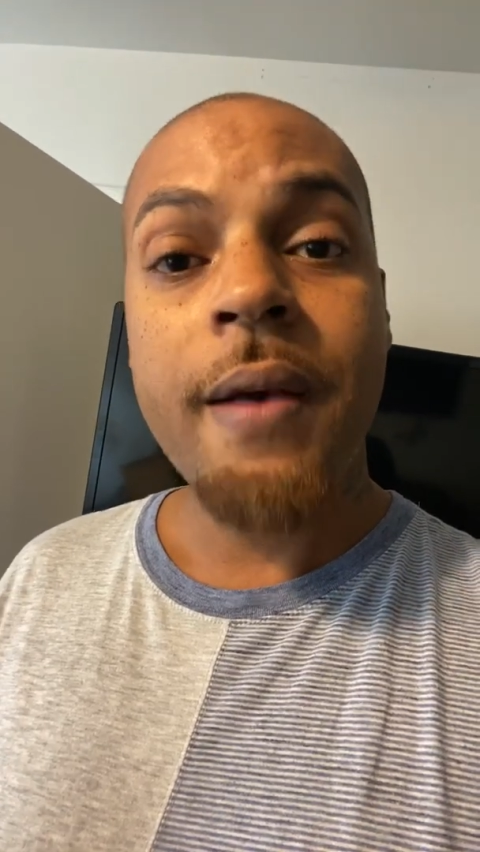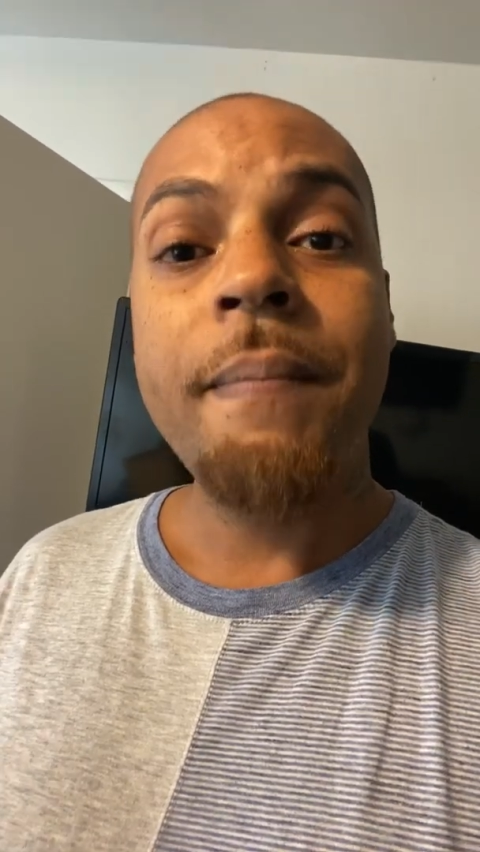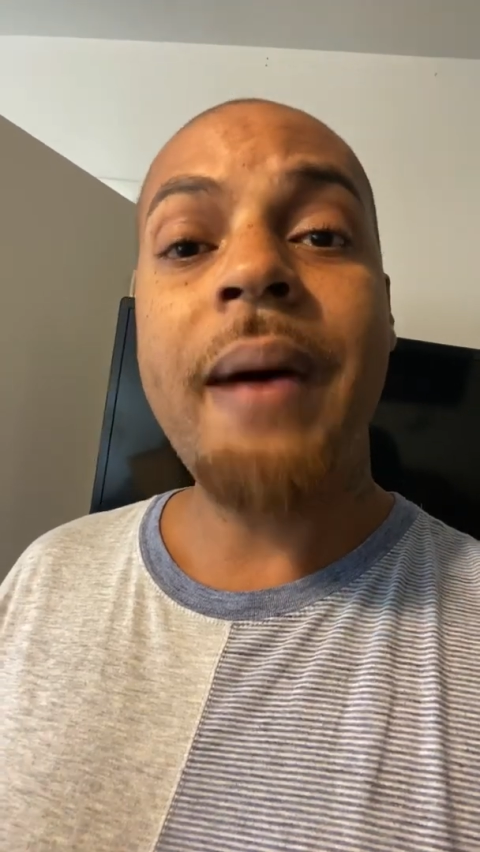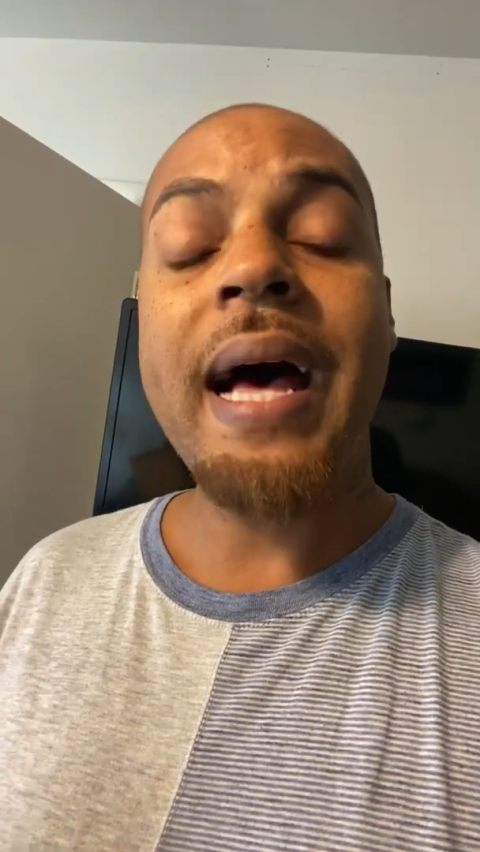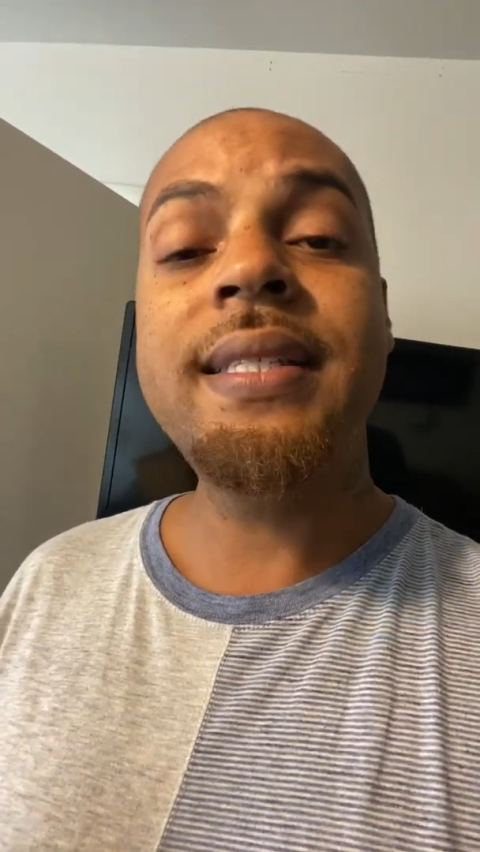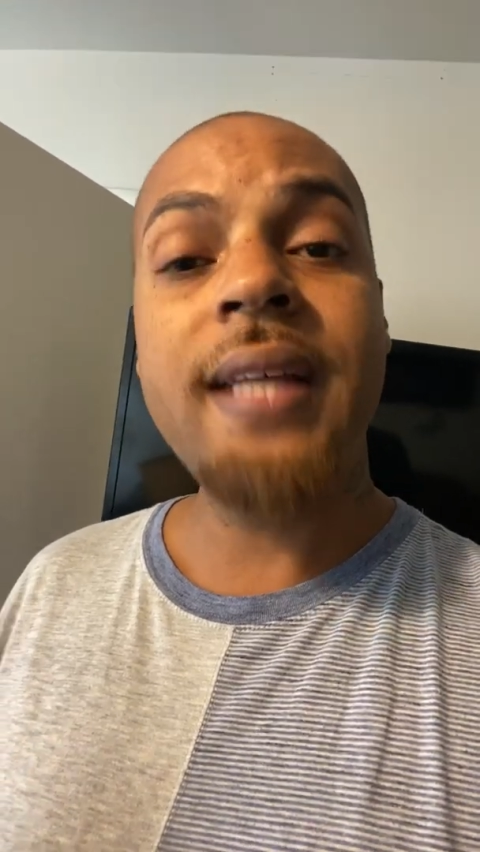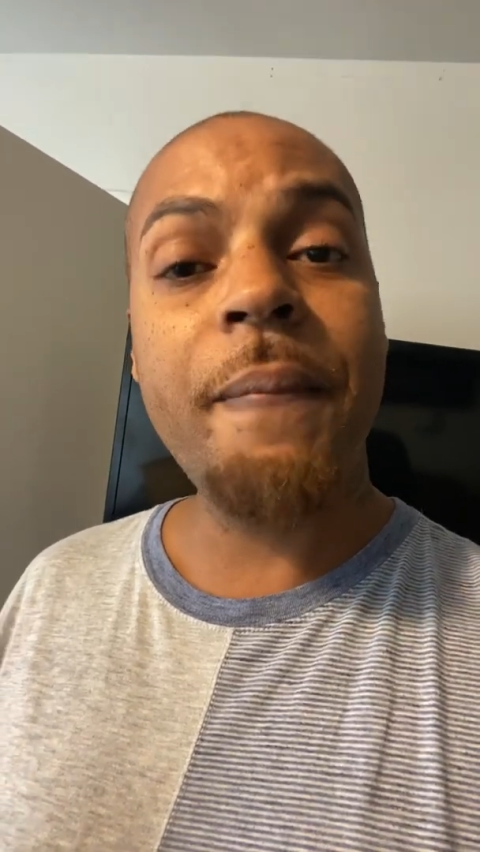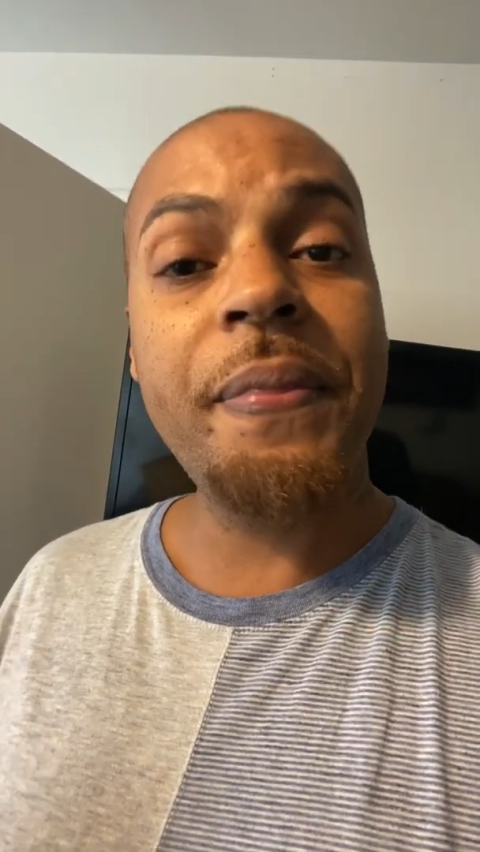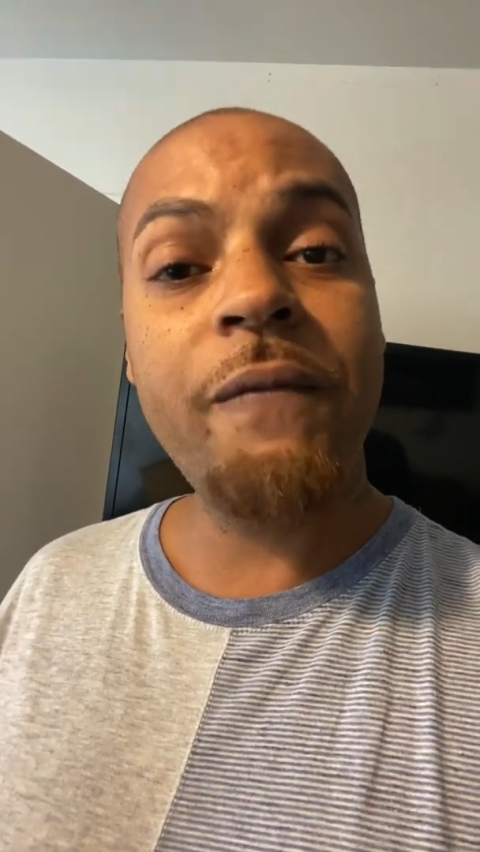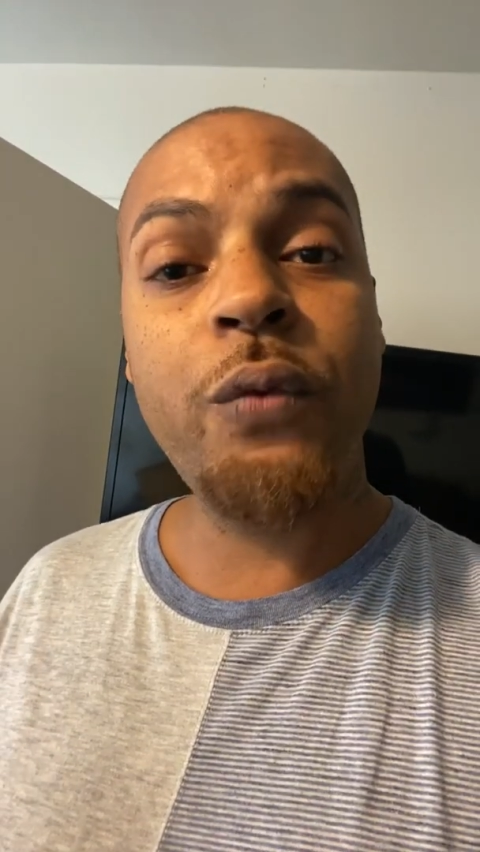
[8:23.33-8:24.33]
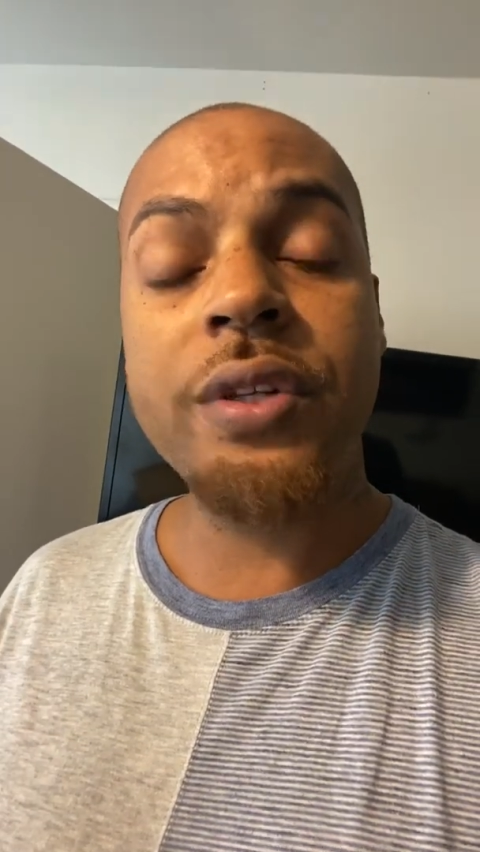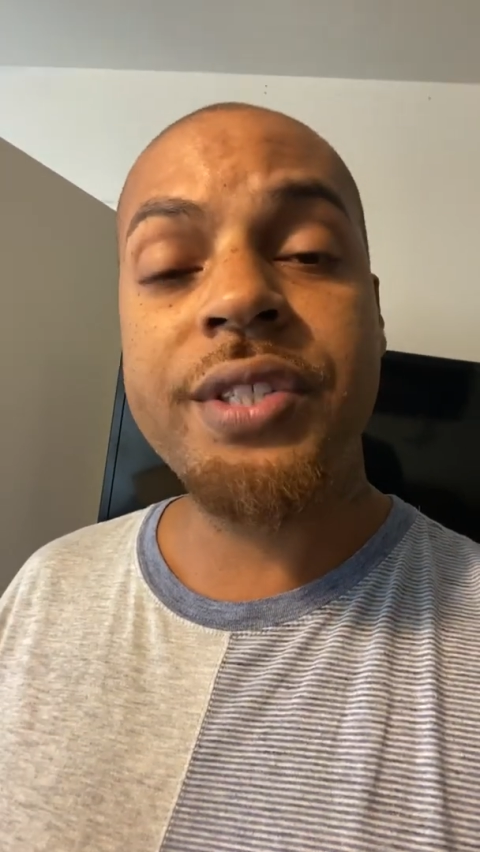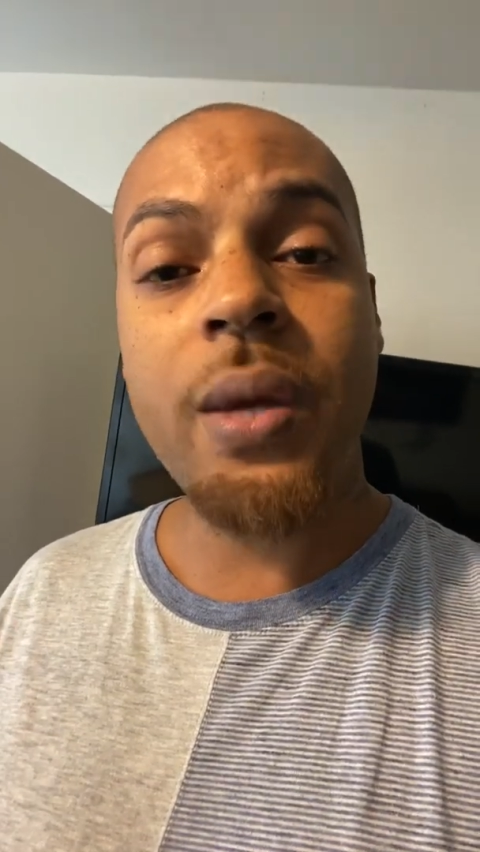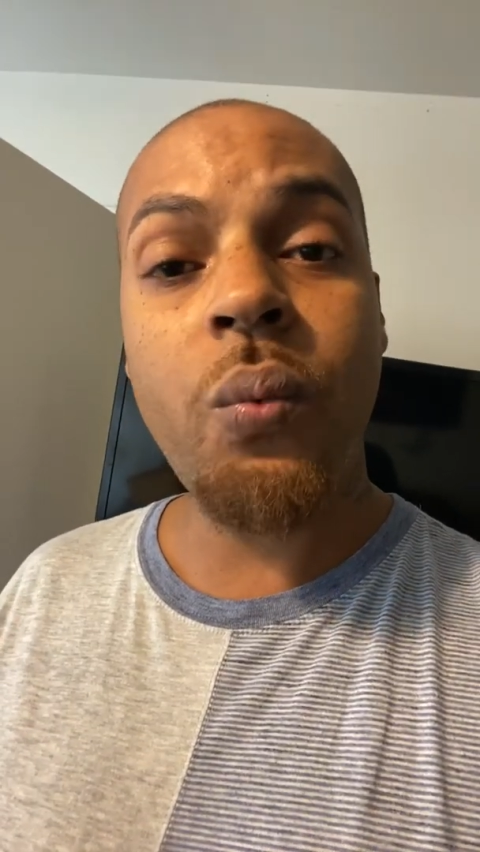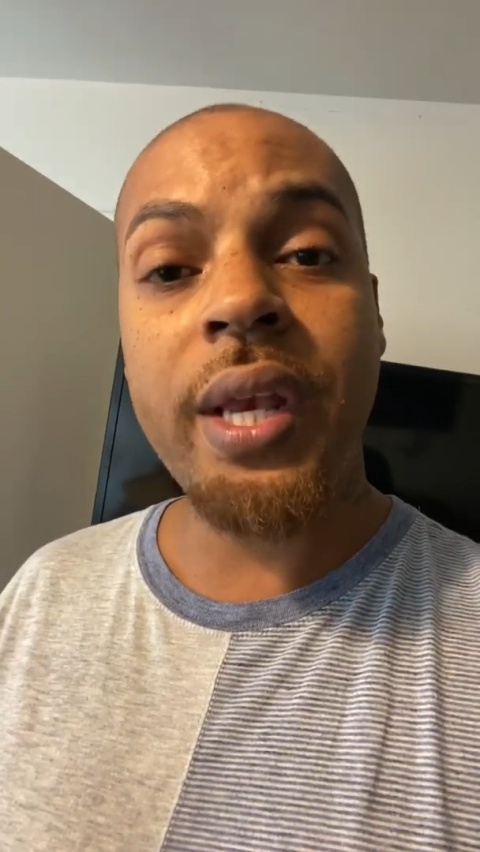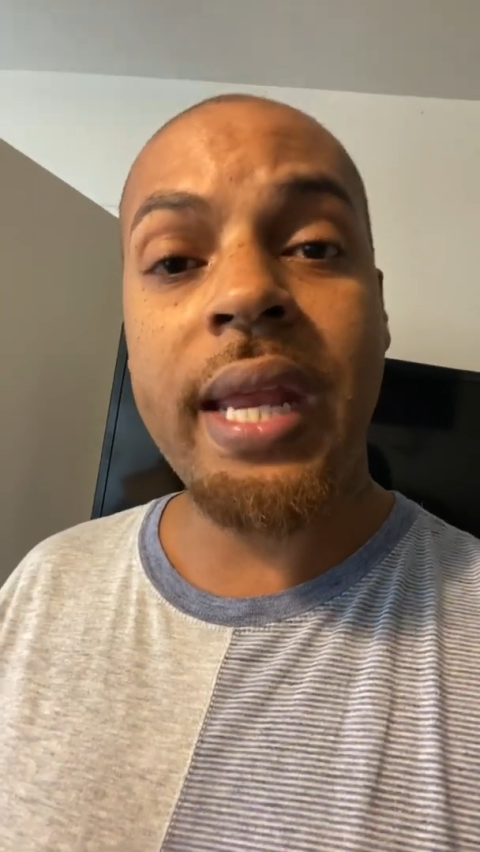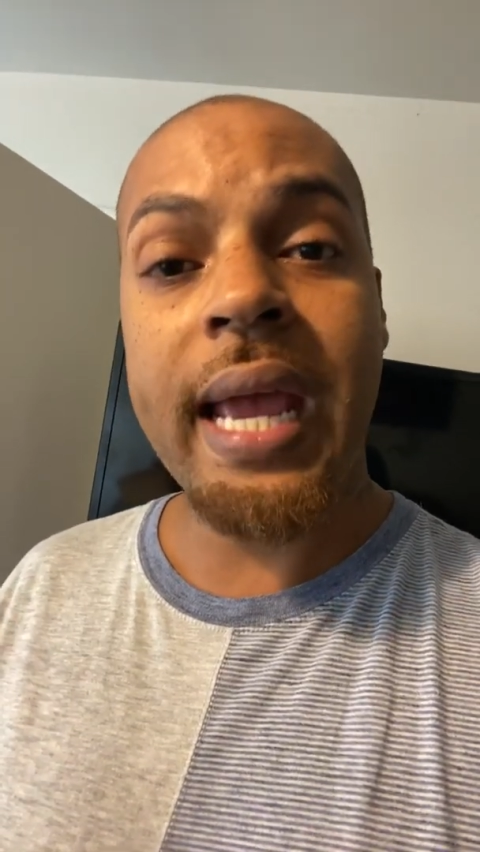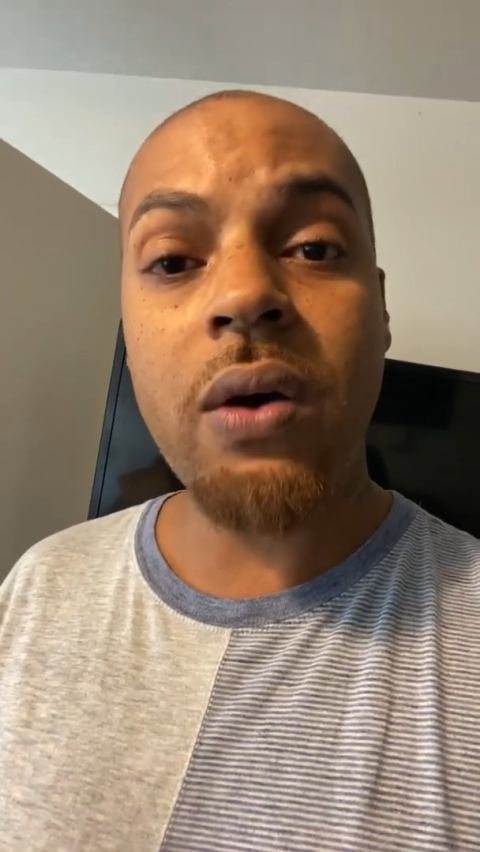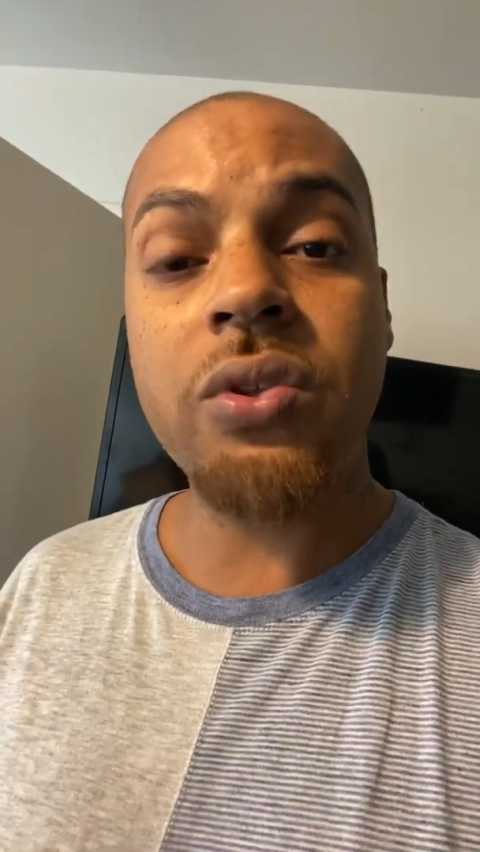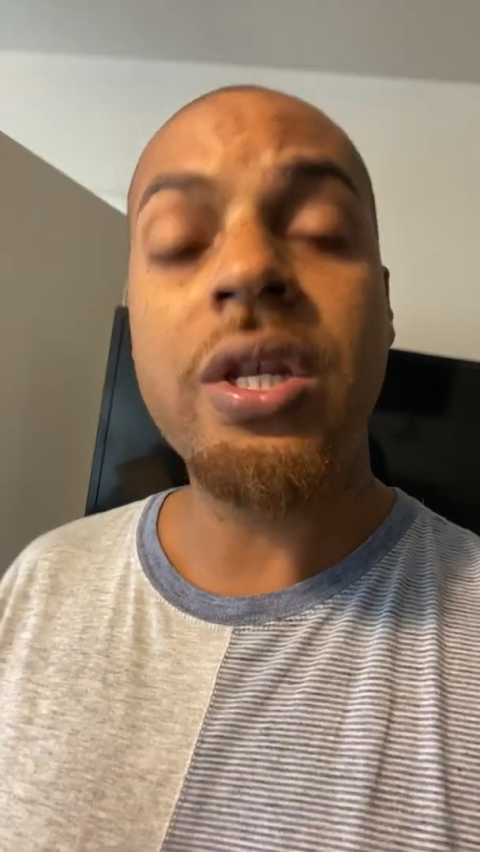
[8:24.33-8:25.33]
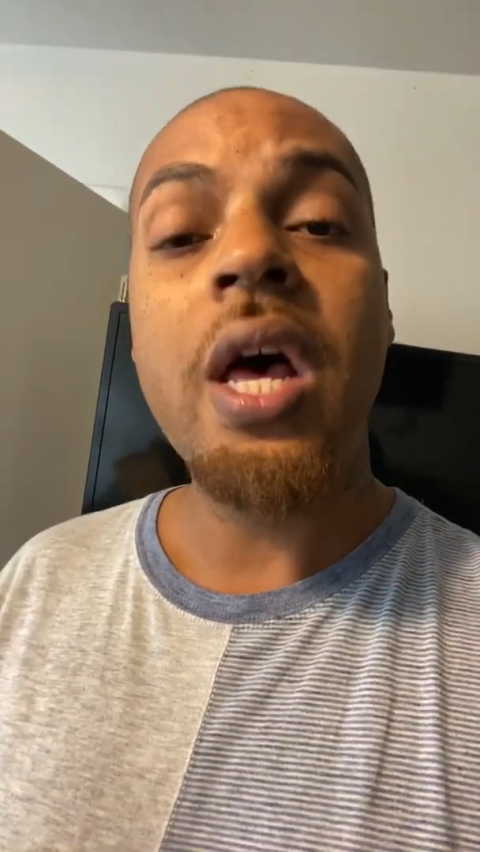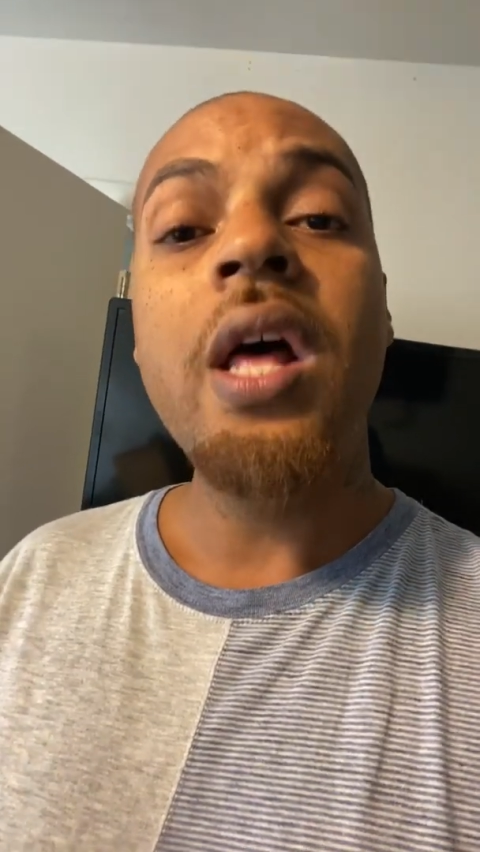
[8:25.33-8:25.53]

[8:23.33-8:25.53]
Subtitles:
Buy something for someone else.